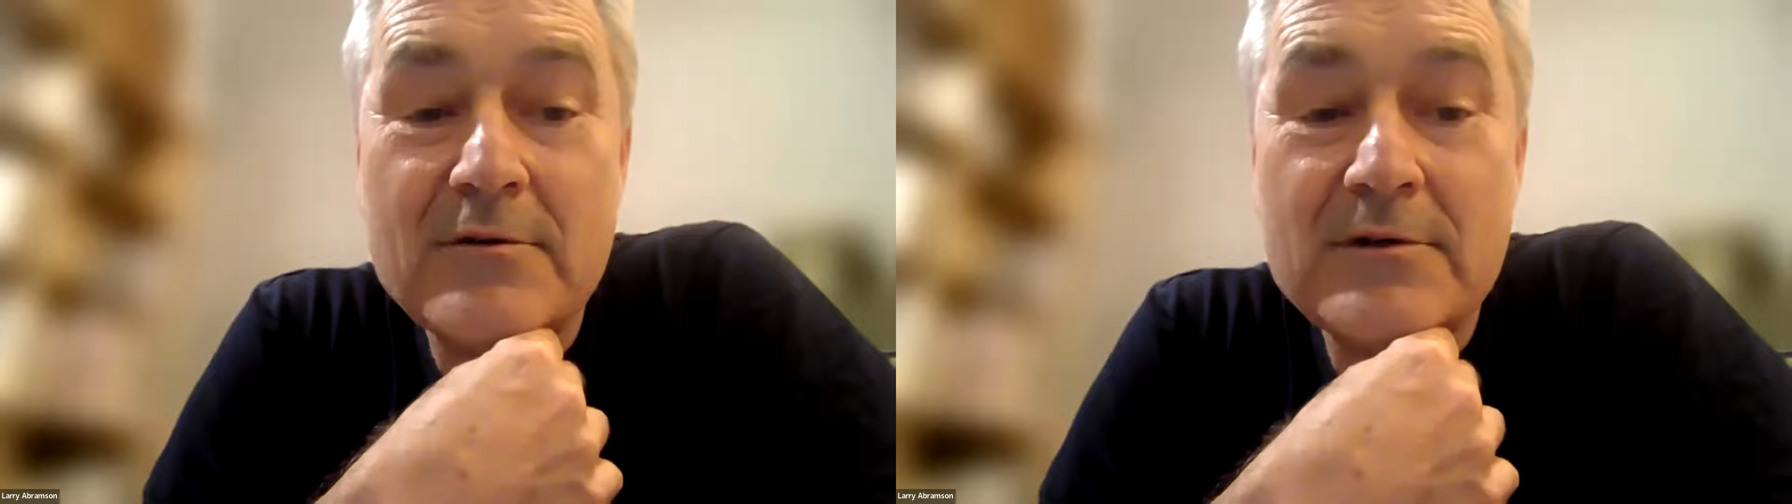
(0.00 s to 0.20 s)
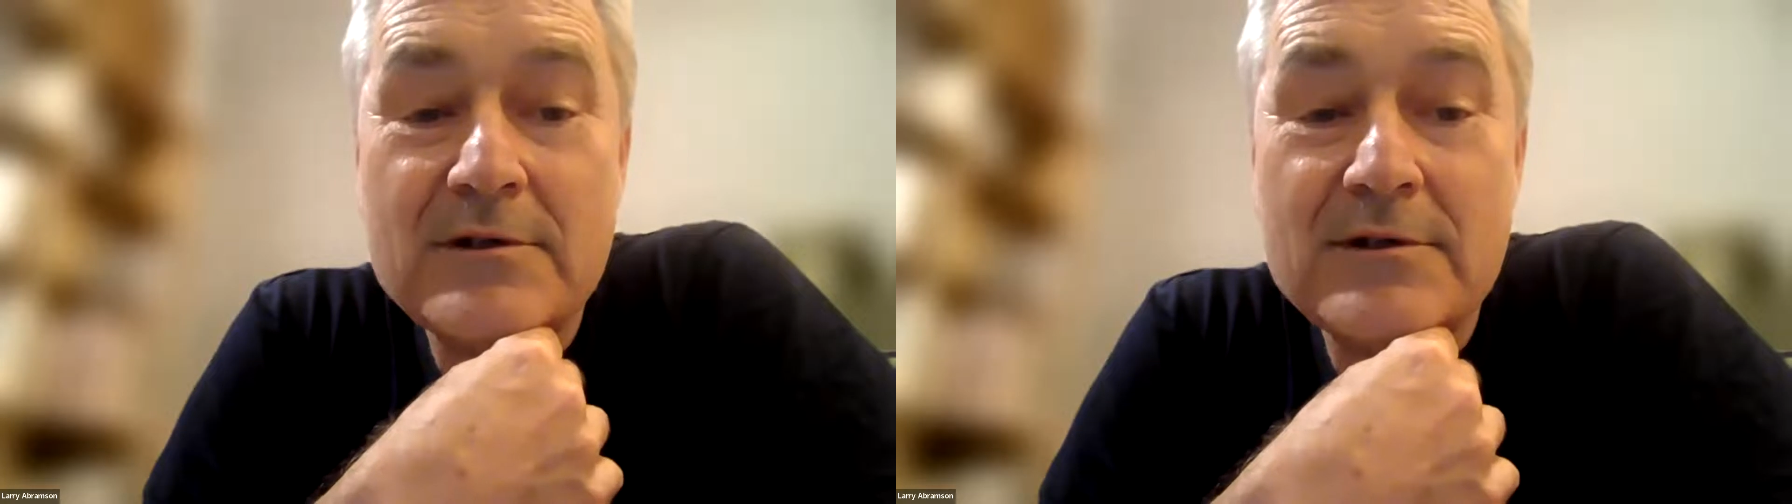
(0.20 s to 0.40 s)
I
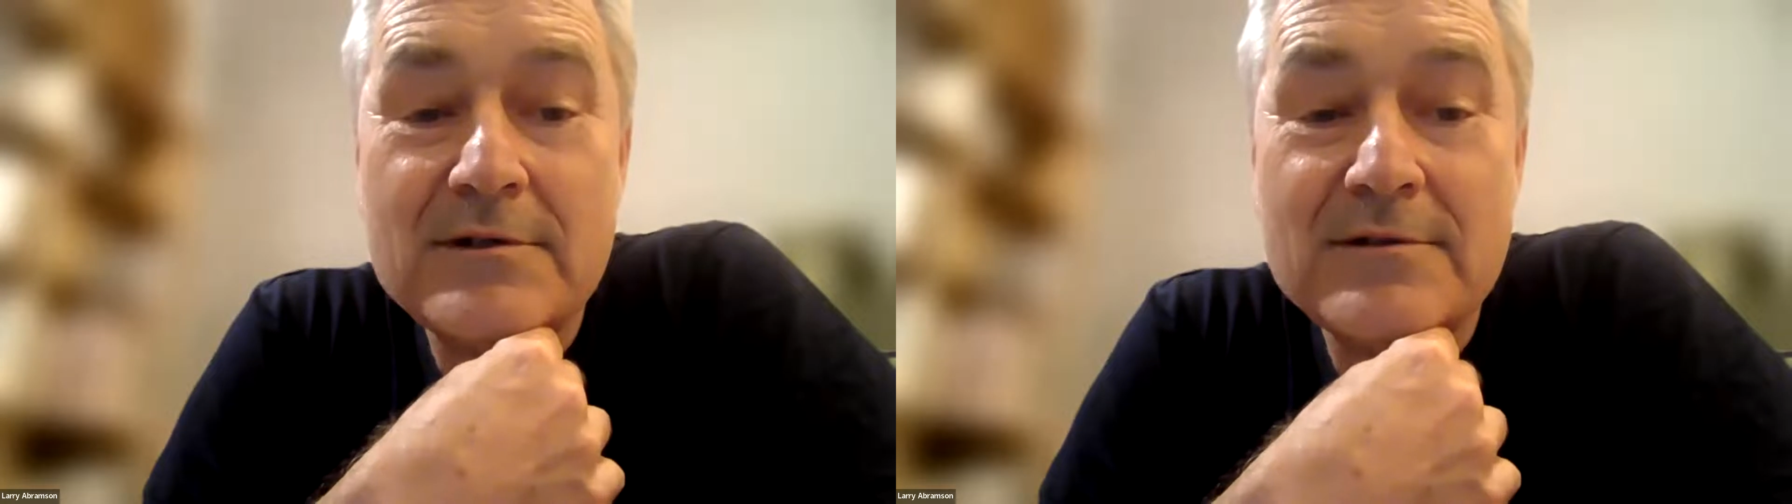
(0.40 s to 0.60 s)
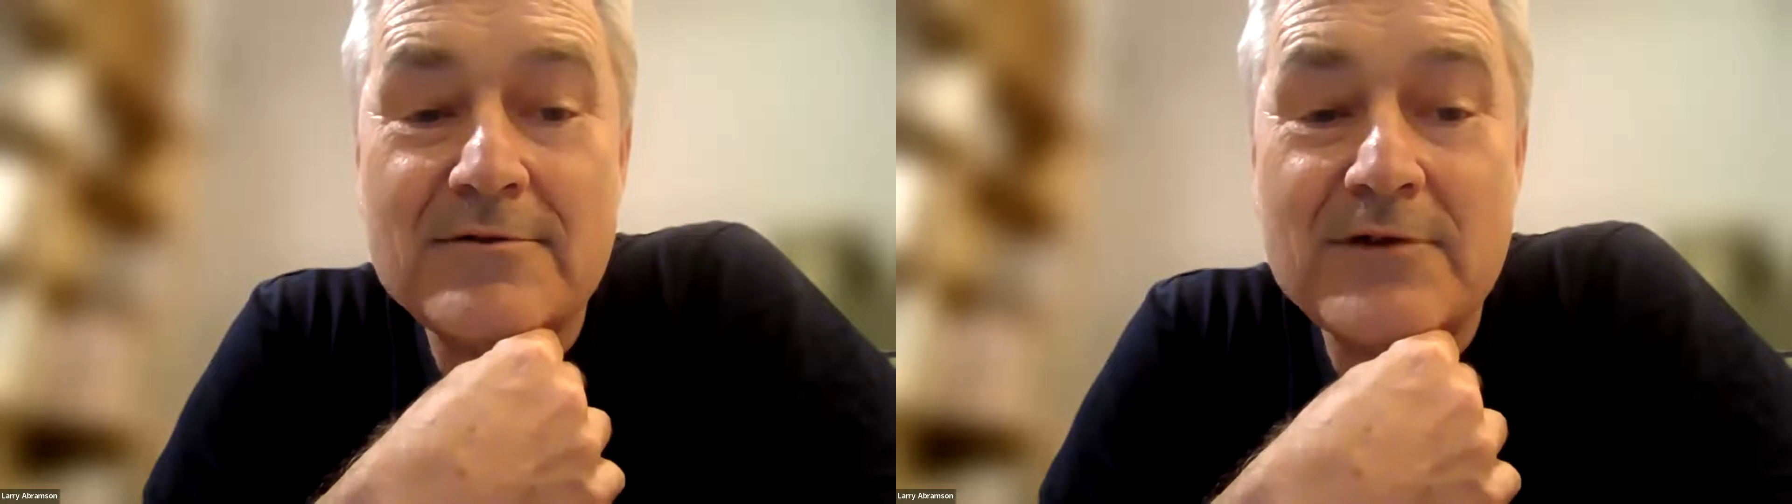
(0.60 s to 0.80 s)

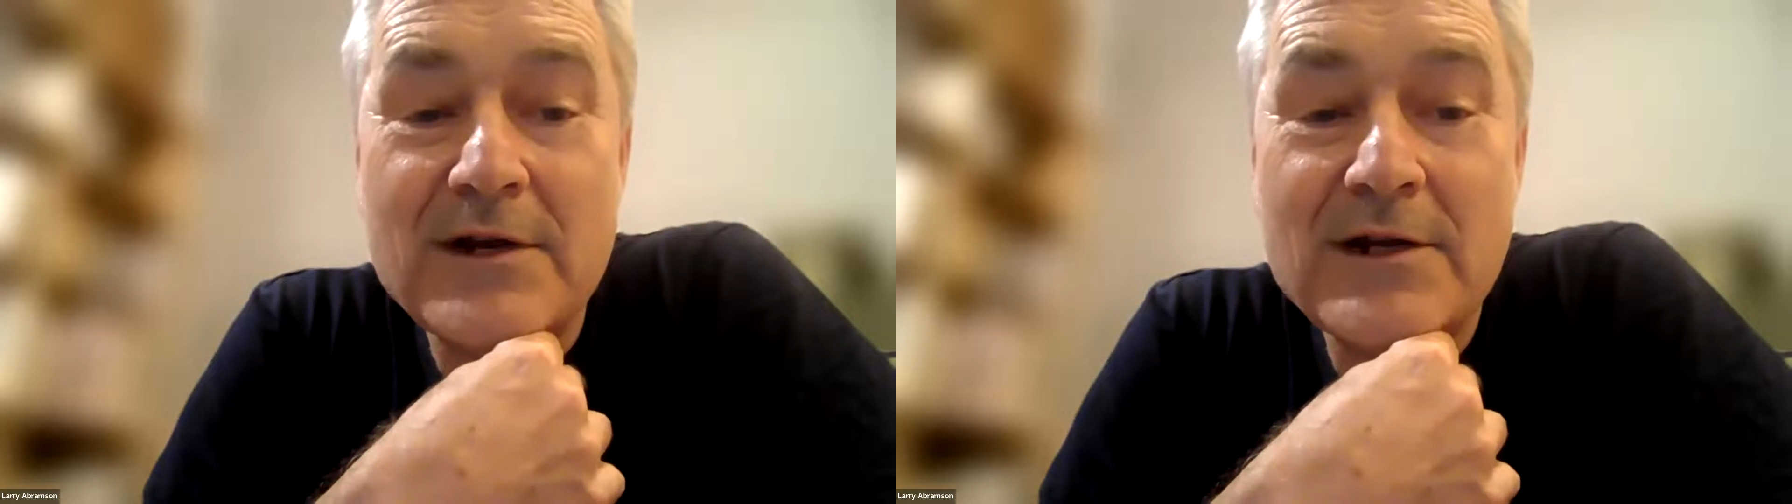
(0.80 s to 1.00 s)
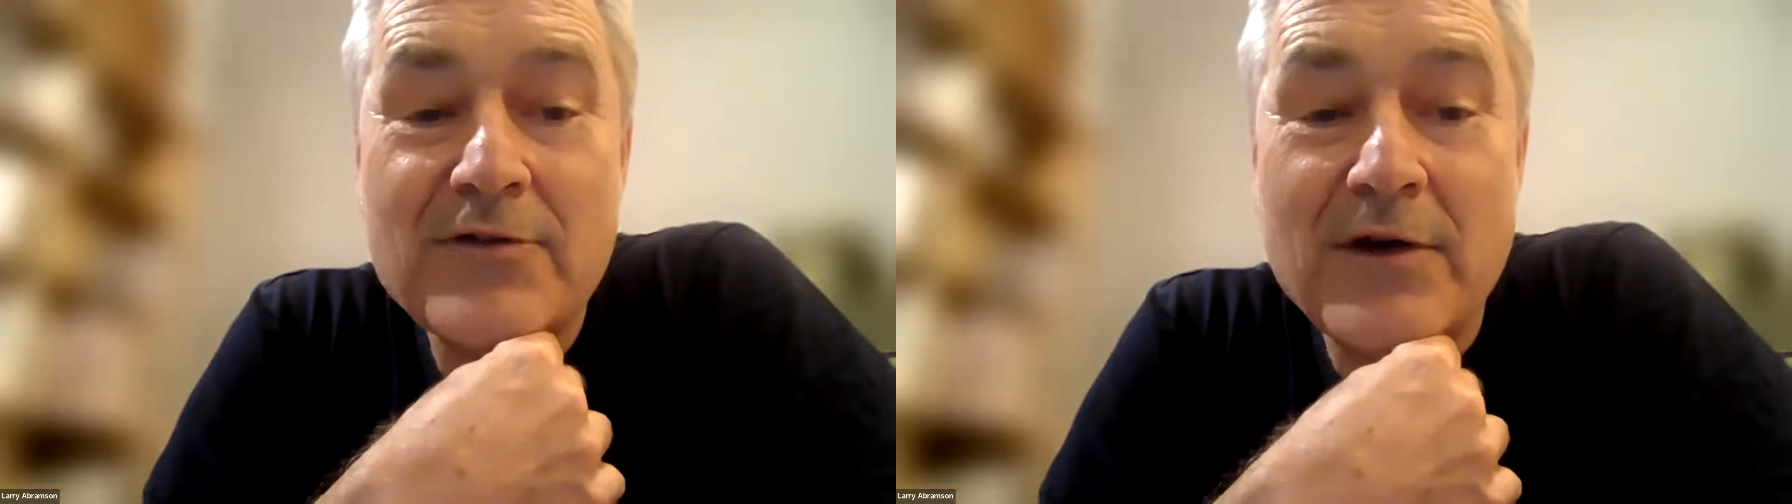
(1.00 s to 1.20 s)
was
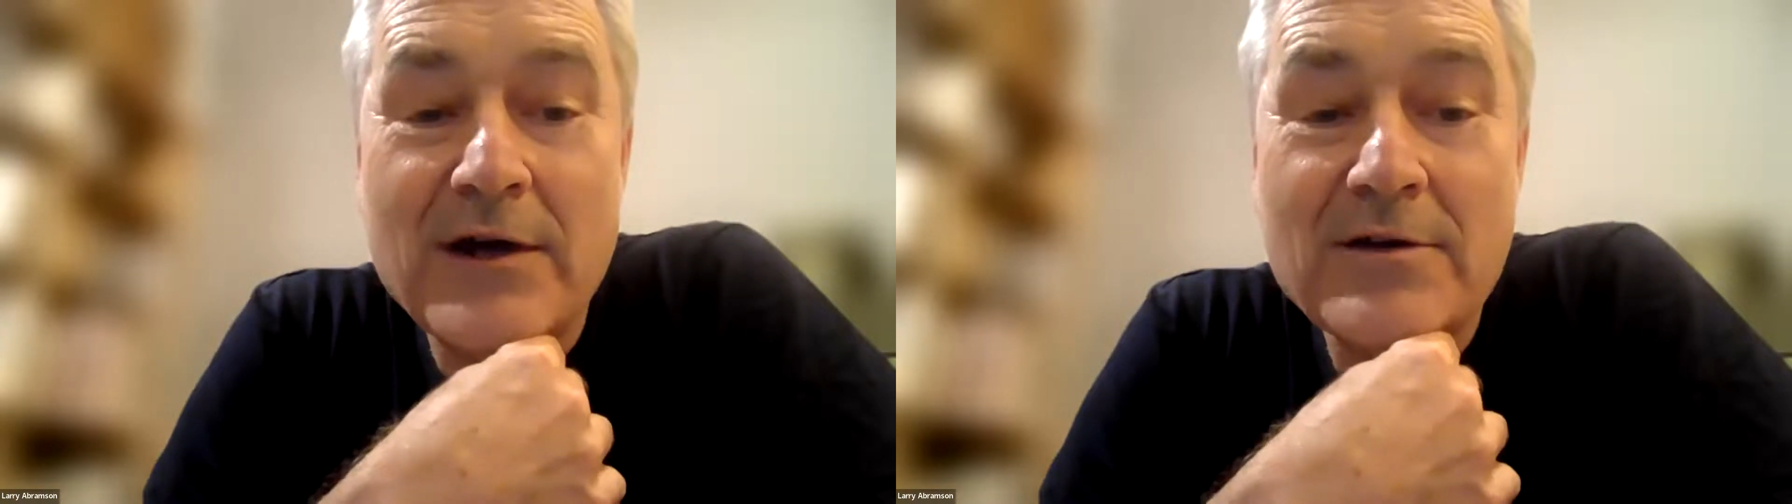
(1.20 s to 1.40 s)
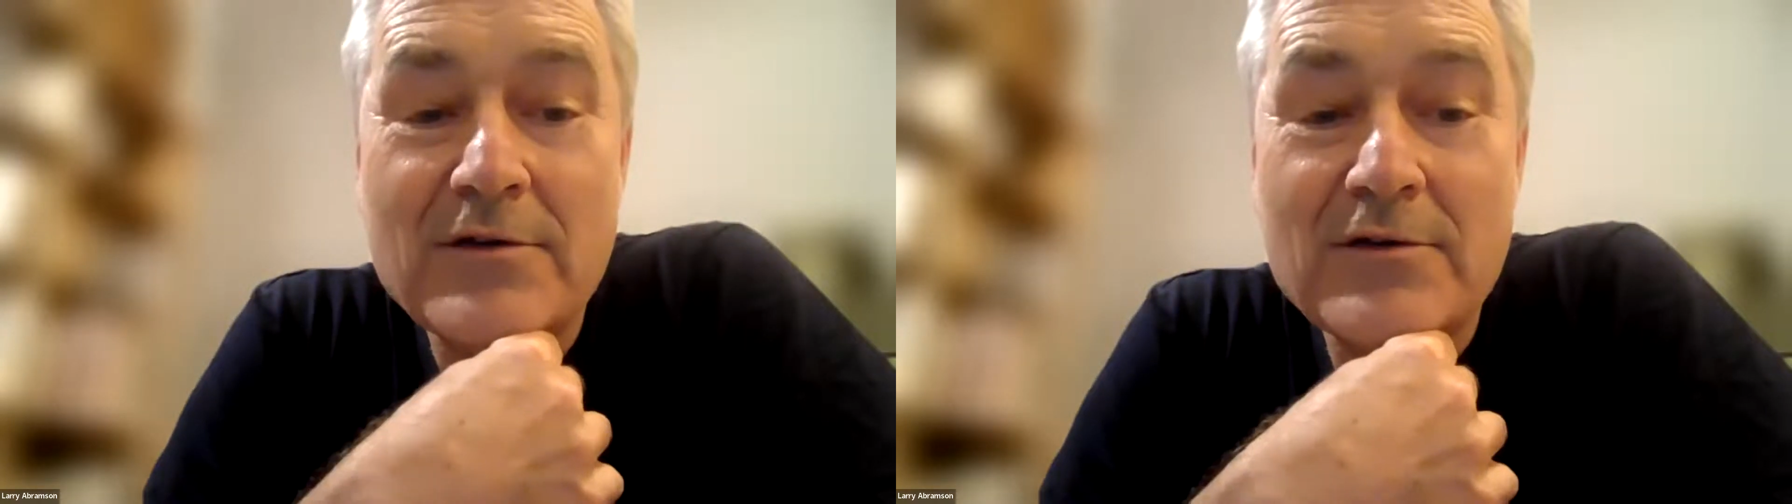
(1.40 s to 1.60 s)
really trying